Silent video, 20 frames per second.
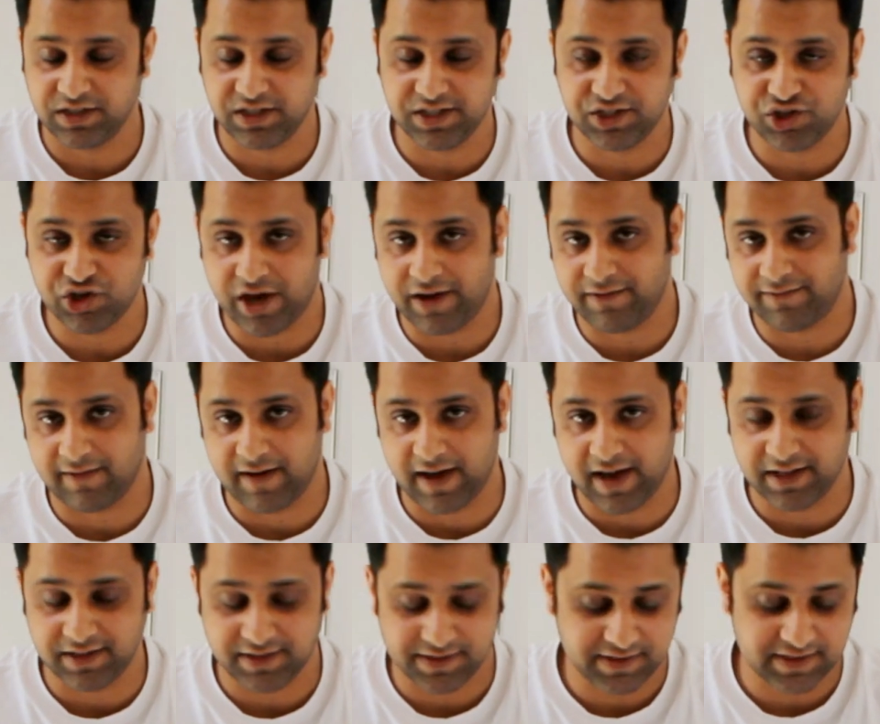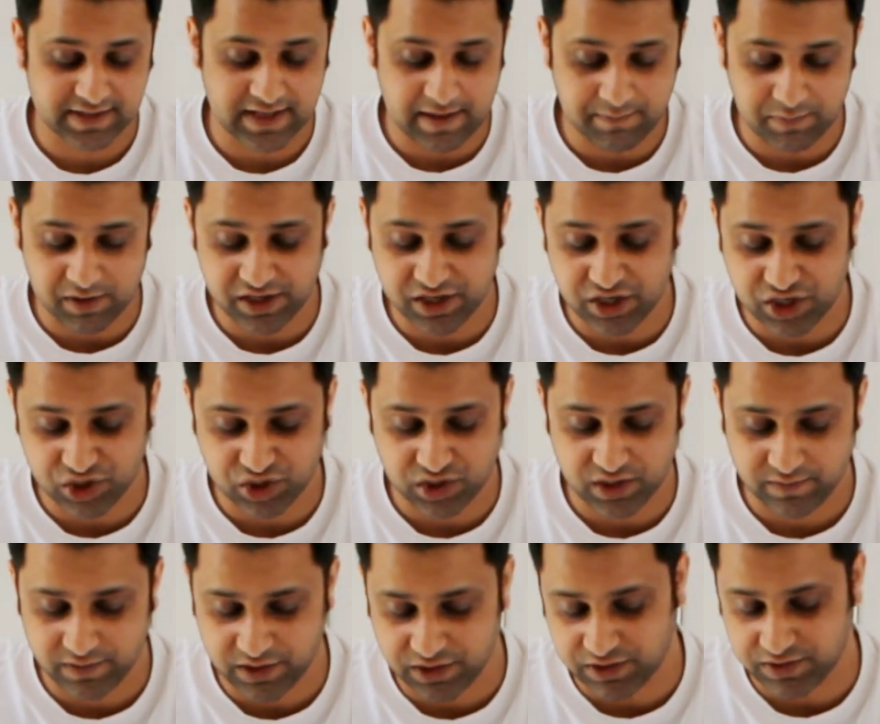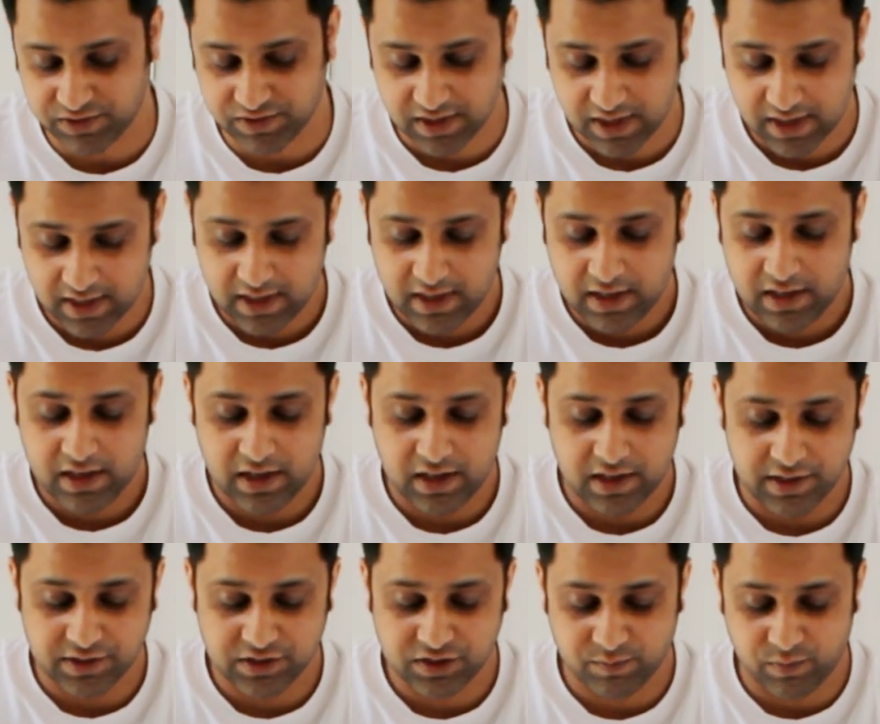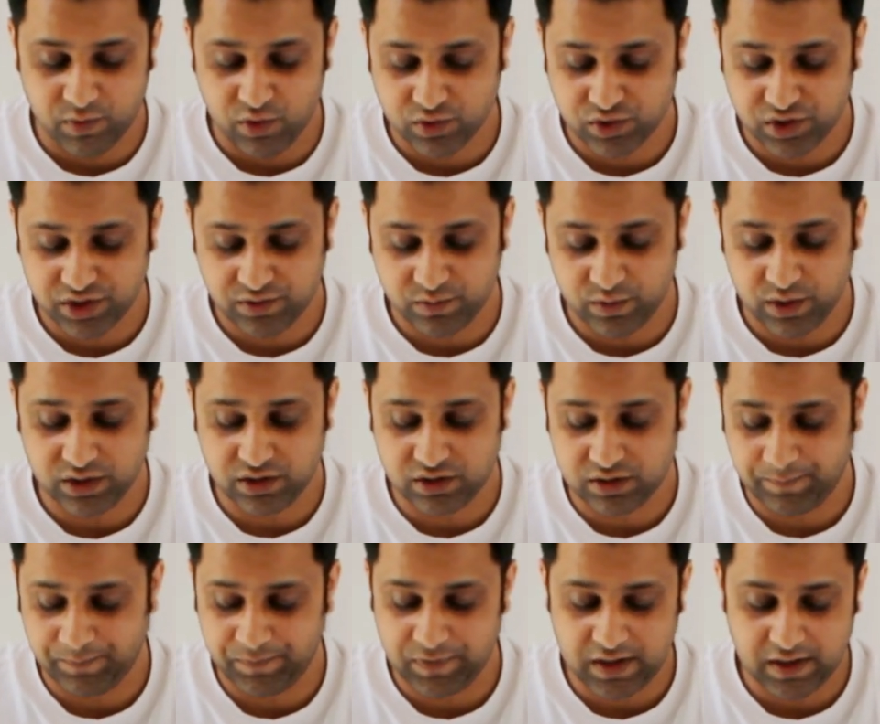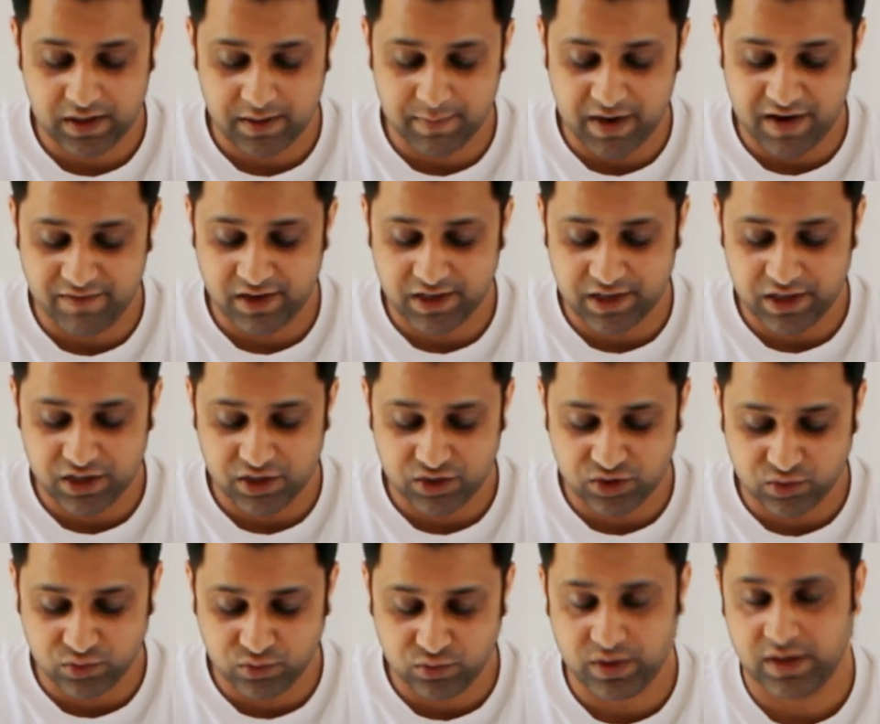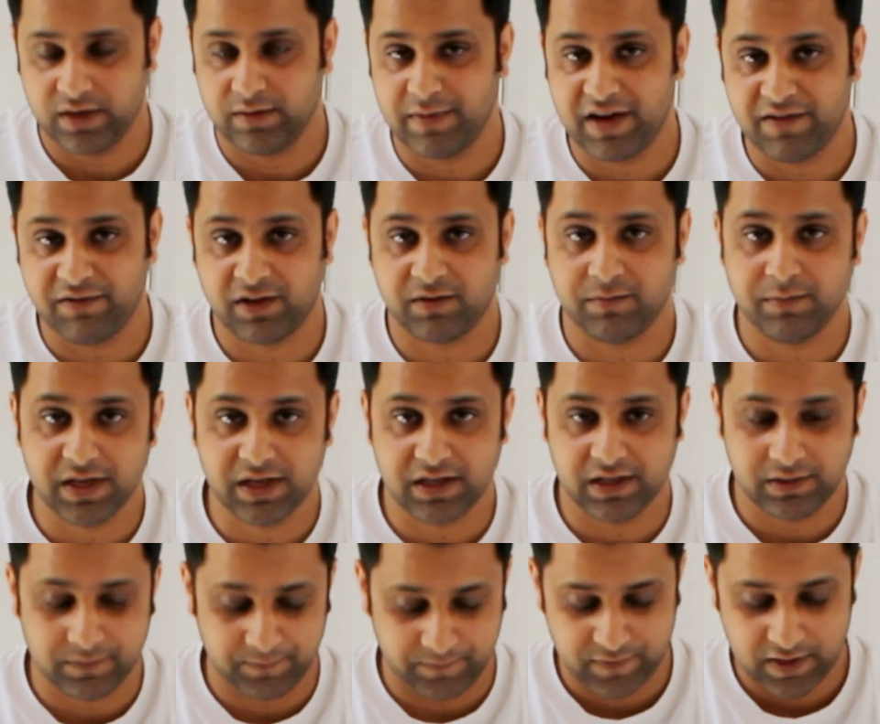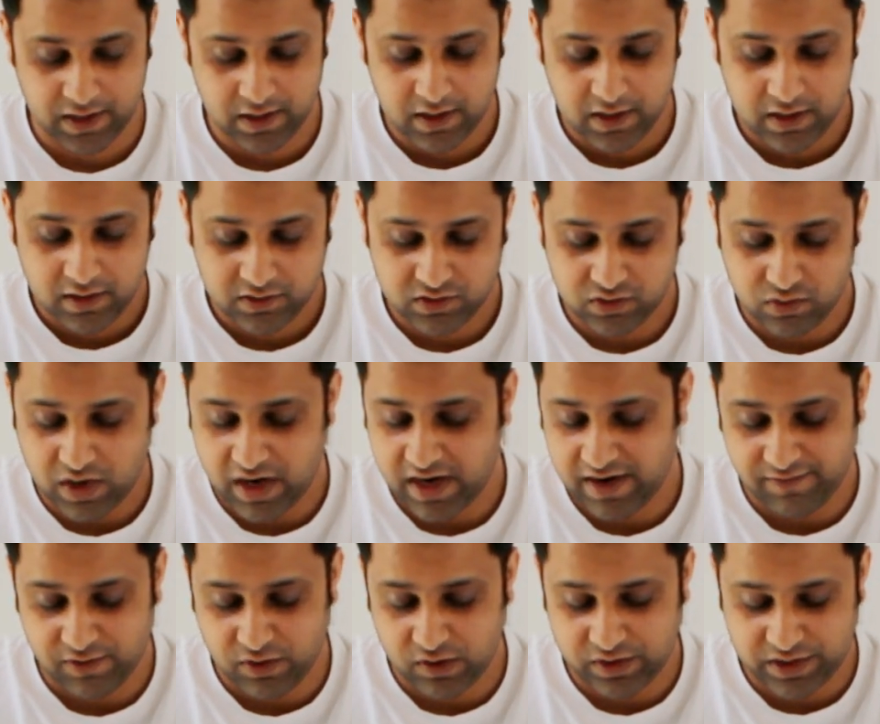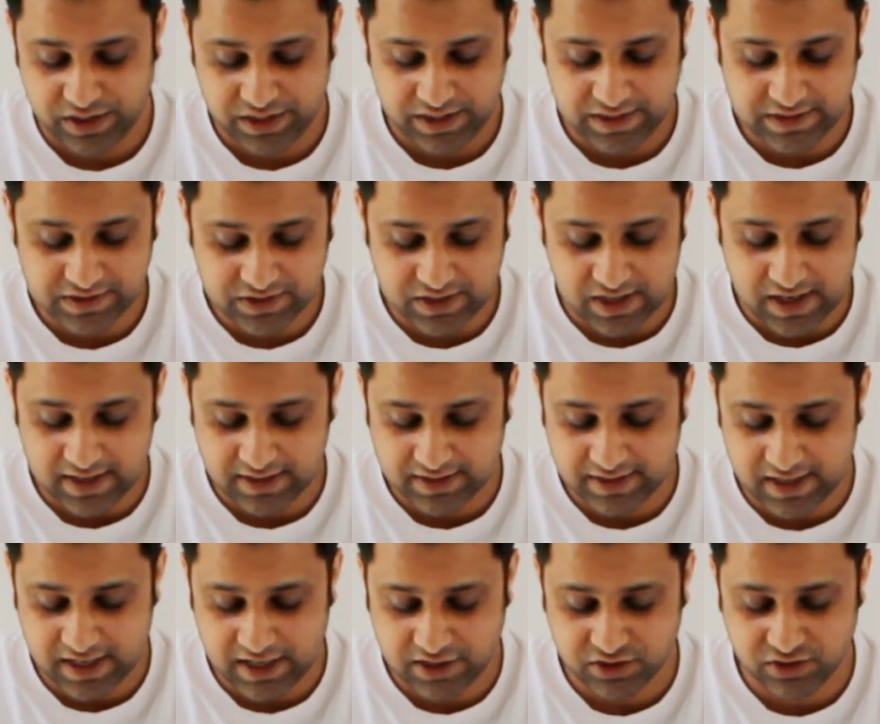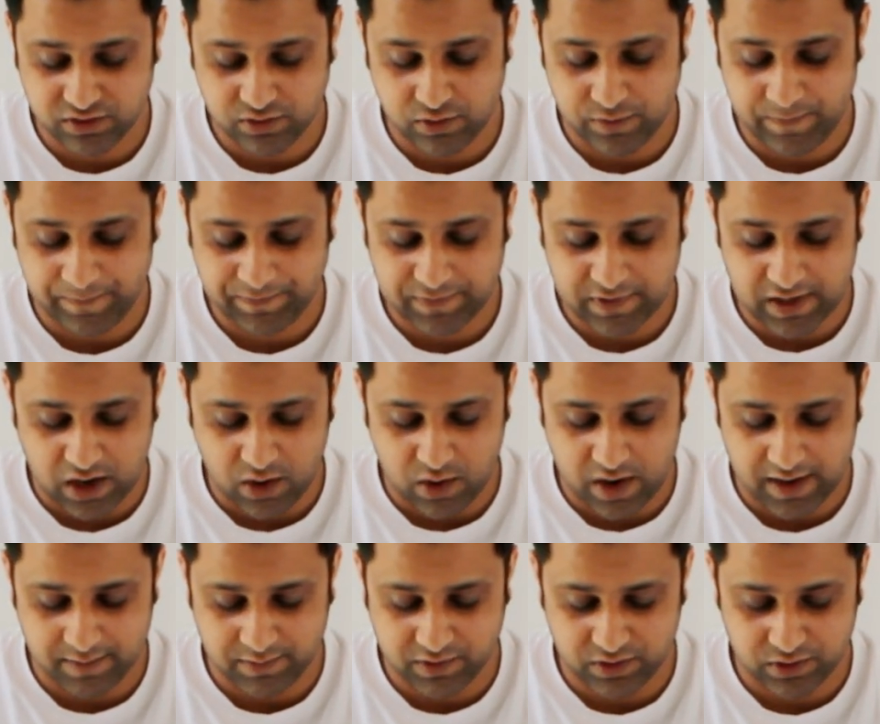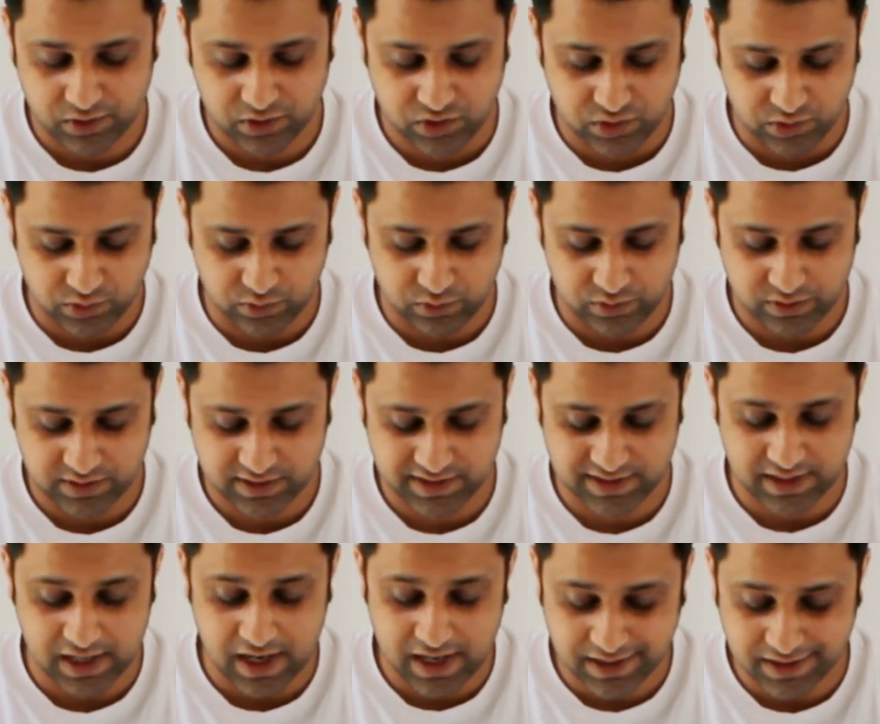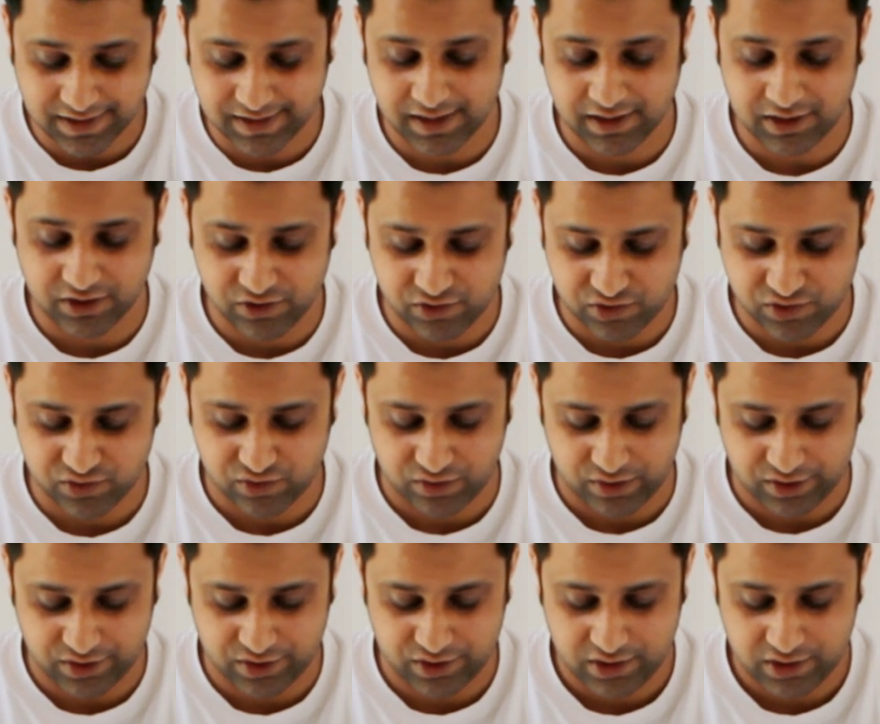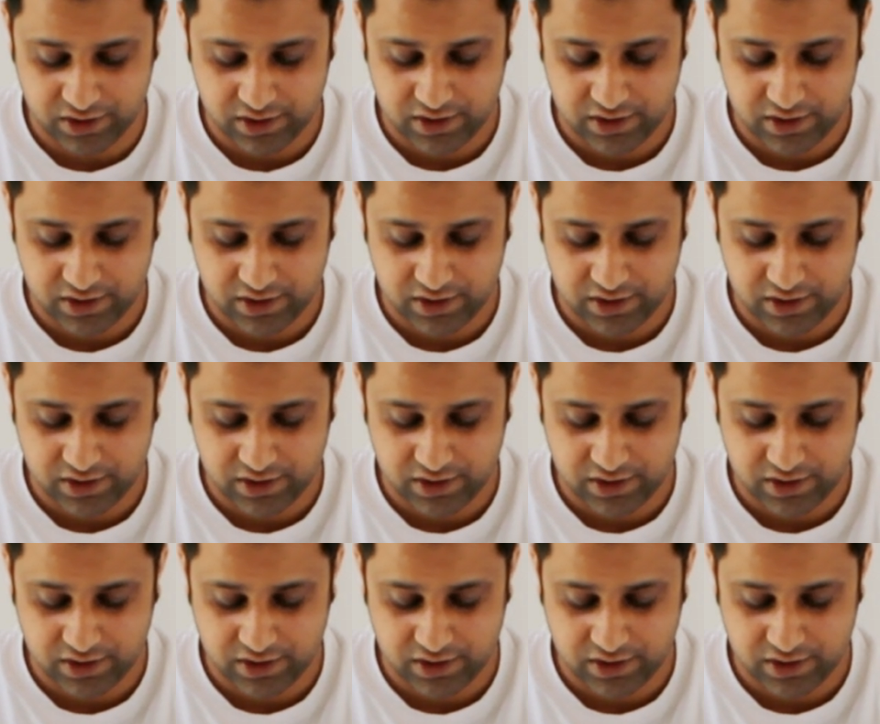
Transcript: DJI Fly. This is the application which is supported with Mavic Air 2 and Mavic Mini. So I have already installed that. So now I'm going to start the controller.